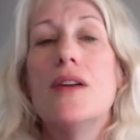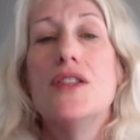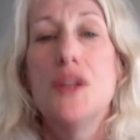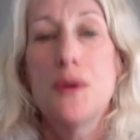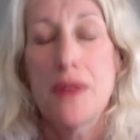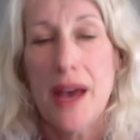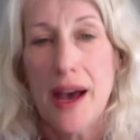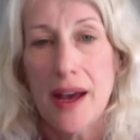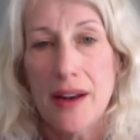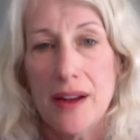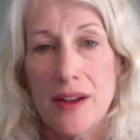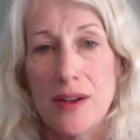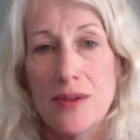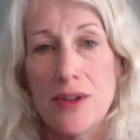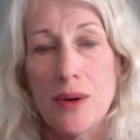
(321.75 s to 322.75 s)
Do that.
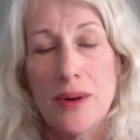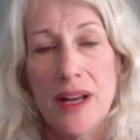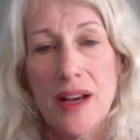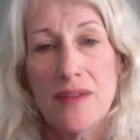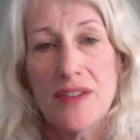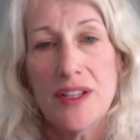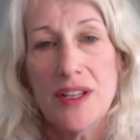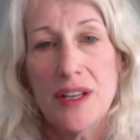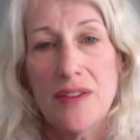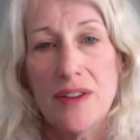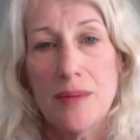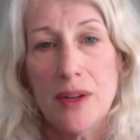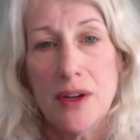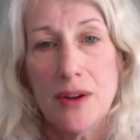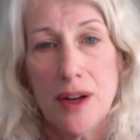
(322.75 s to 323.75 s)
You don't have to give
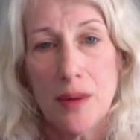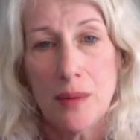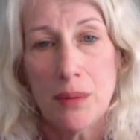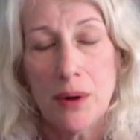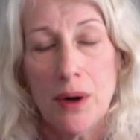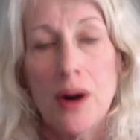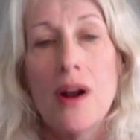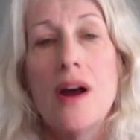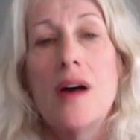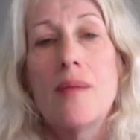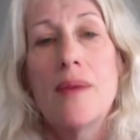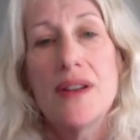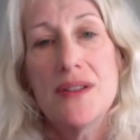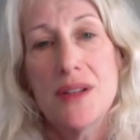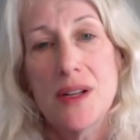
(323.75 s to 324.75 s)
him your number.
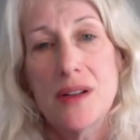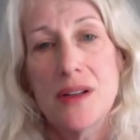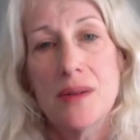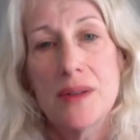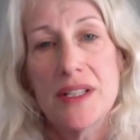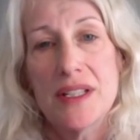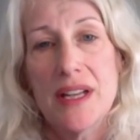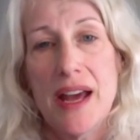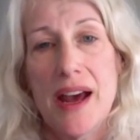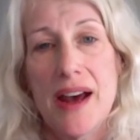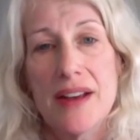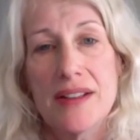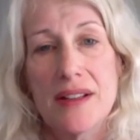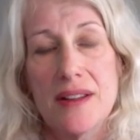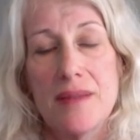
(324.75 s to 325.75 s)
My secret was to
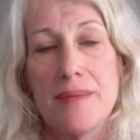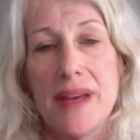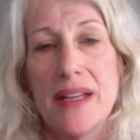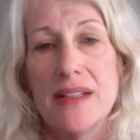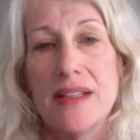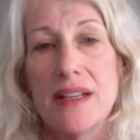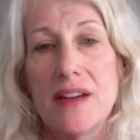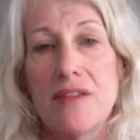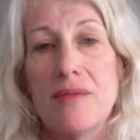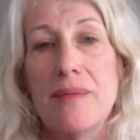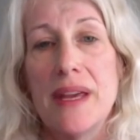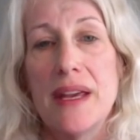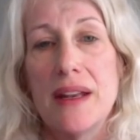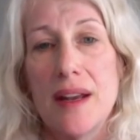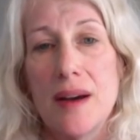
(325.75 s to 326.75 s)
ask the men to give
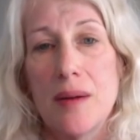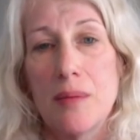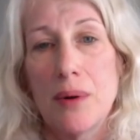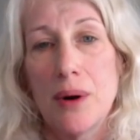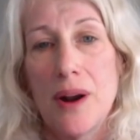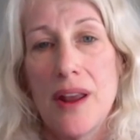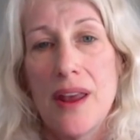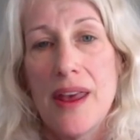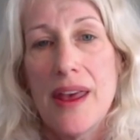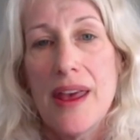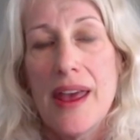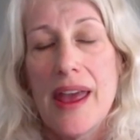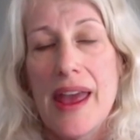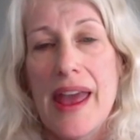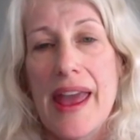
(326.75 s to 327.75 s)
me a number
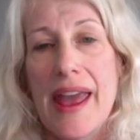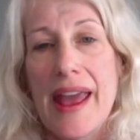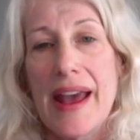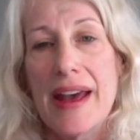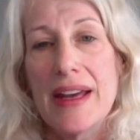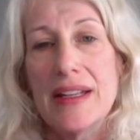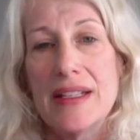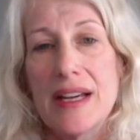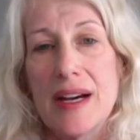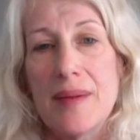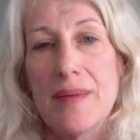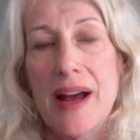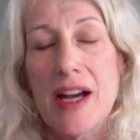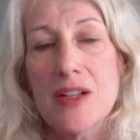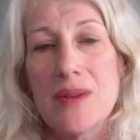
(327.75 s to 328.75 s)
and
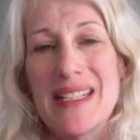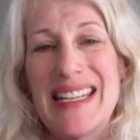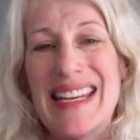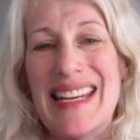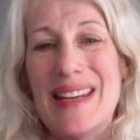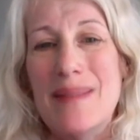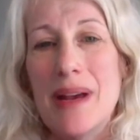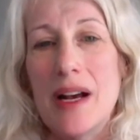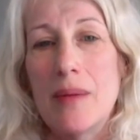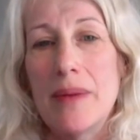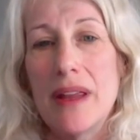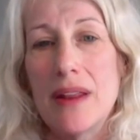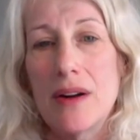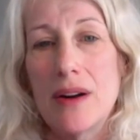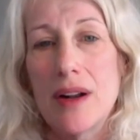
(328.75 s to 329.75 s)
actually to email
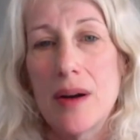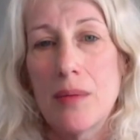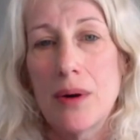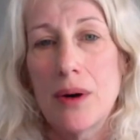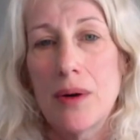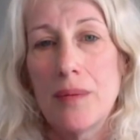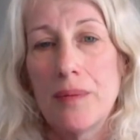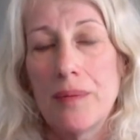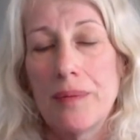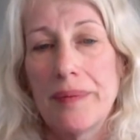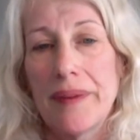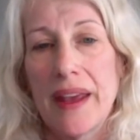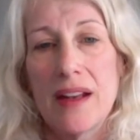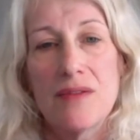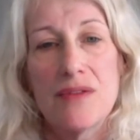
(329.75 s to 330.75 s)
me their number
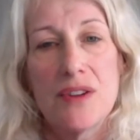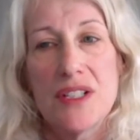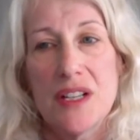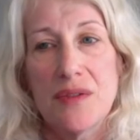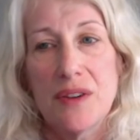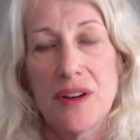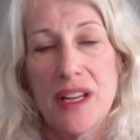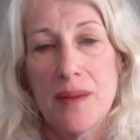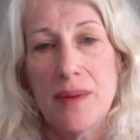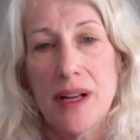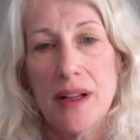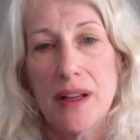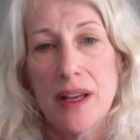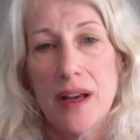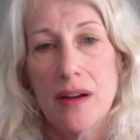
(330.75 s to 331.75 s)
and for a different
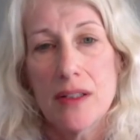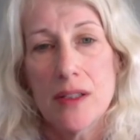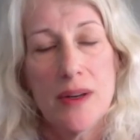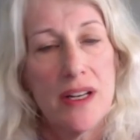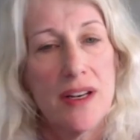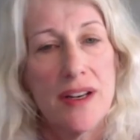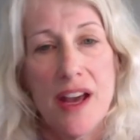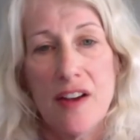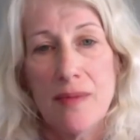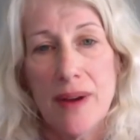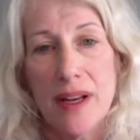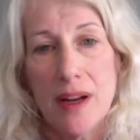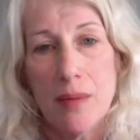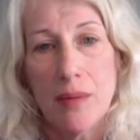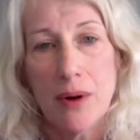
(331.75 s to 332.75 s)
email account. So I didn't have
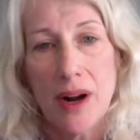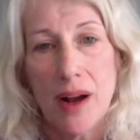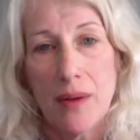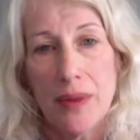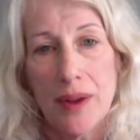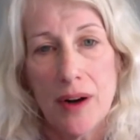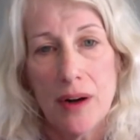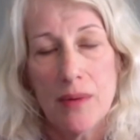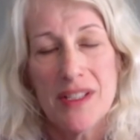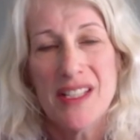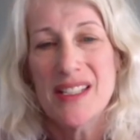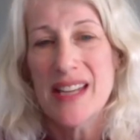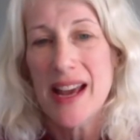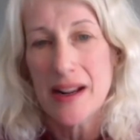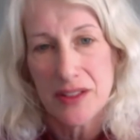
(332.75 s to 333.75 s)
my number out there. It
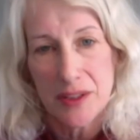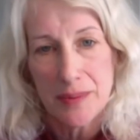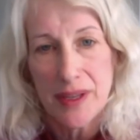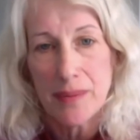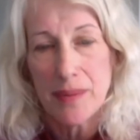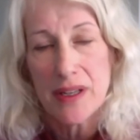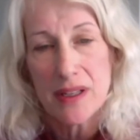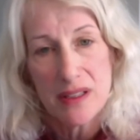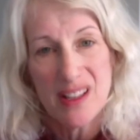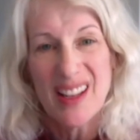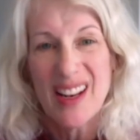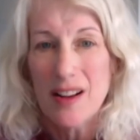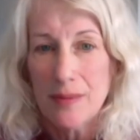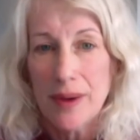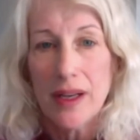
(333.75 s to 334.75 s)
wasn't text me because then
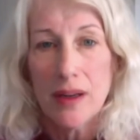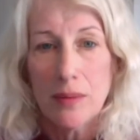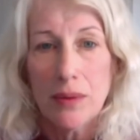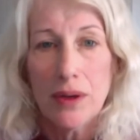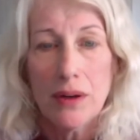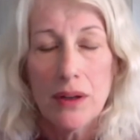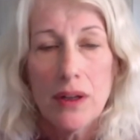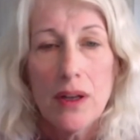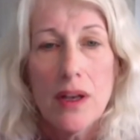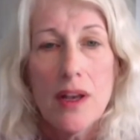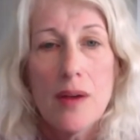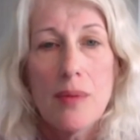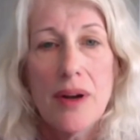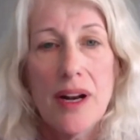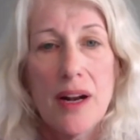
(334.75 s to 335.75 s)
they'd have my number.
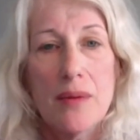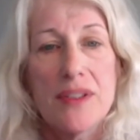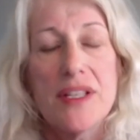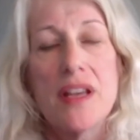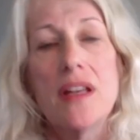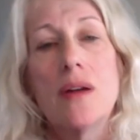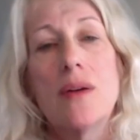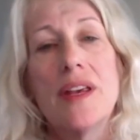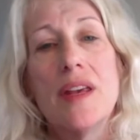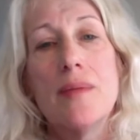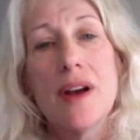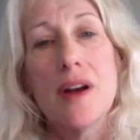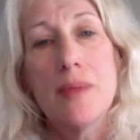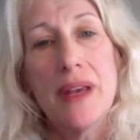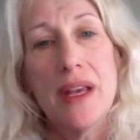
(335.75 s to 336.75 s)
But I would say,
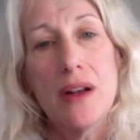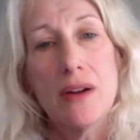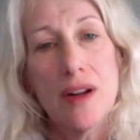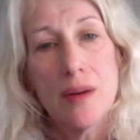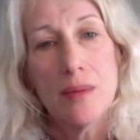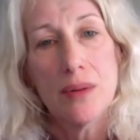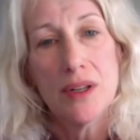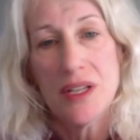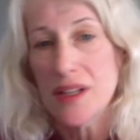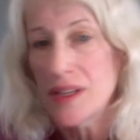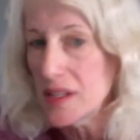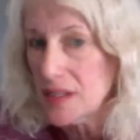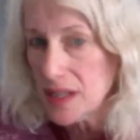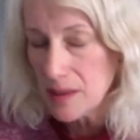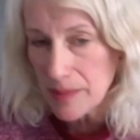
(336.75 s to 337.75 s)
email me your number to
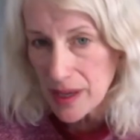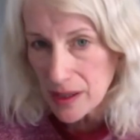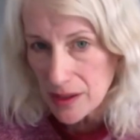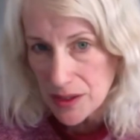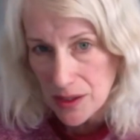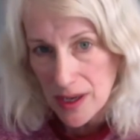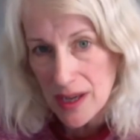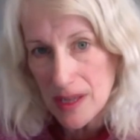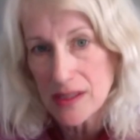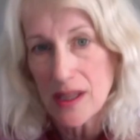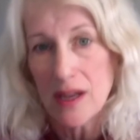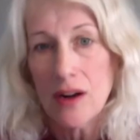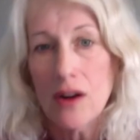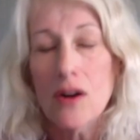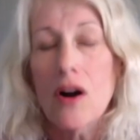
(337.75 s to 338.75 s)
this email address
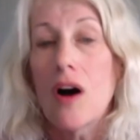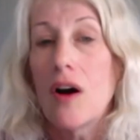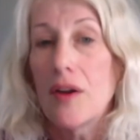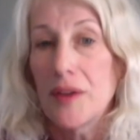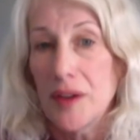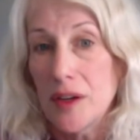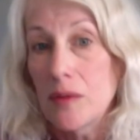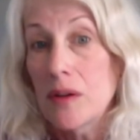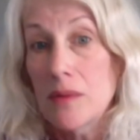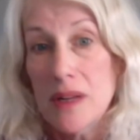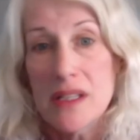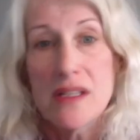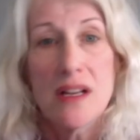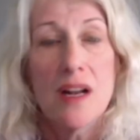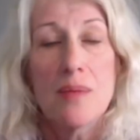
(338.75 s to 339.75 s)
and I'll call you, and
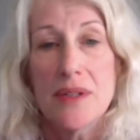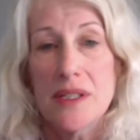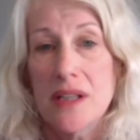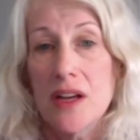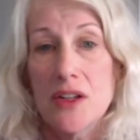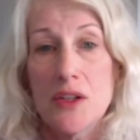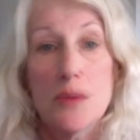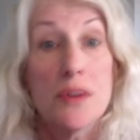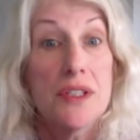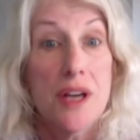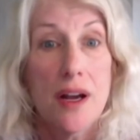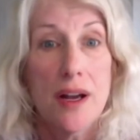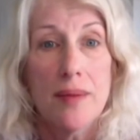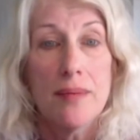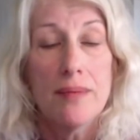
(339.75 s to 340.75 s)
we'd set up a scheduled
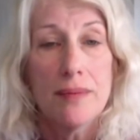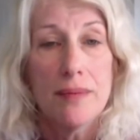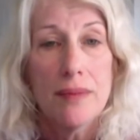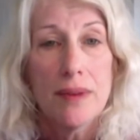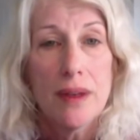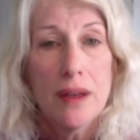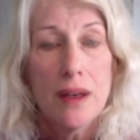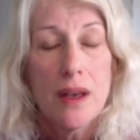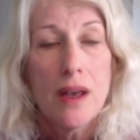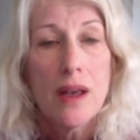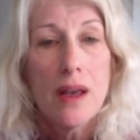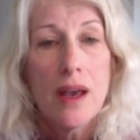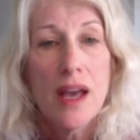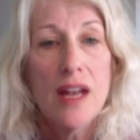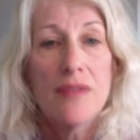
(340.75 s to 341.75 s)
time.
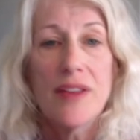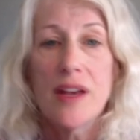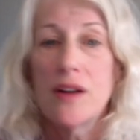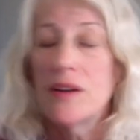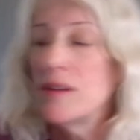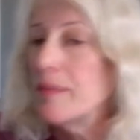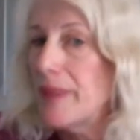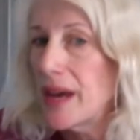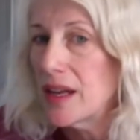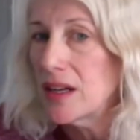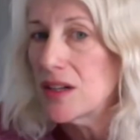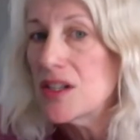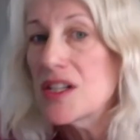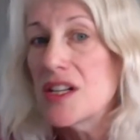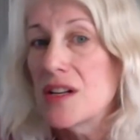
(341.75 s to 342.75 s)
And if they couldn't
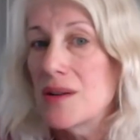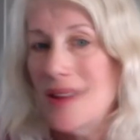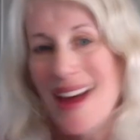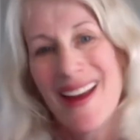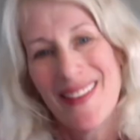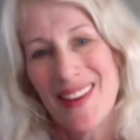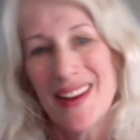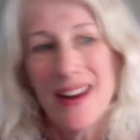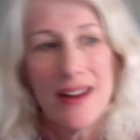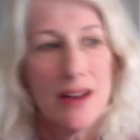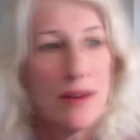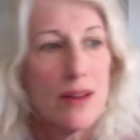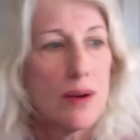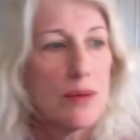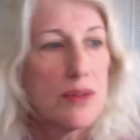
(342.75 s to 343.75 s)
manage to do that, then I
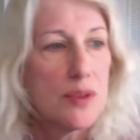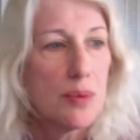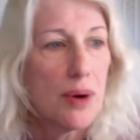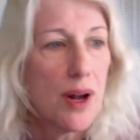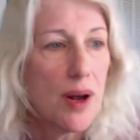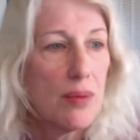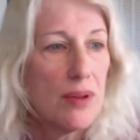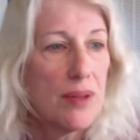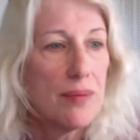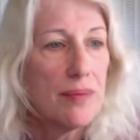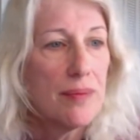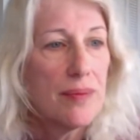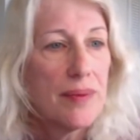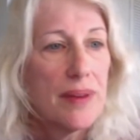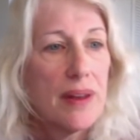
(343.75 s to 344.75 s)
knew there was a problem.